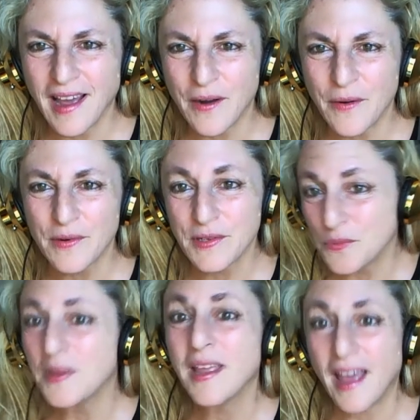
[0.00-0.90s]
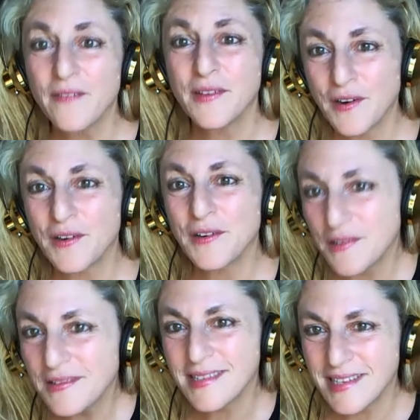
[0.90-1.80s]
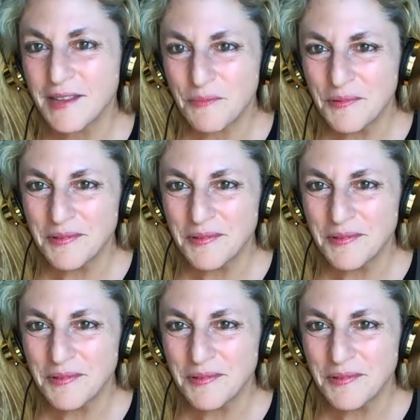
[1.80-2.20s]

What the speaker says: hours, we have in our sleep